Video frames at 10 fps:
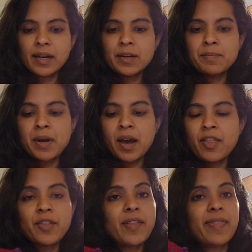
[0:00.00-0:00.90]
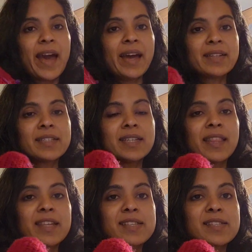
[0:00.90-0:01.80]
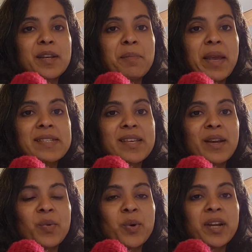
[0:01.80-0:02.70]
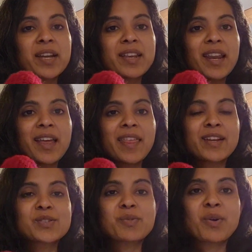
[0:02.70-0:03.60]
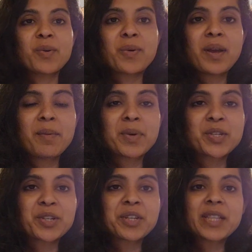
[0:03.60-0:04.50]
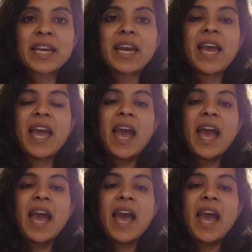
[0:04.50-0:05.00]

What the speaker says: Other than that, this is an amazing organ that is grown maternally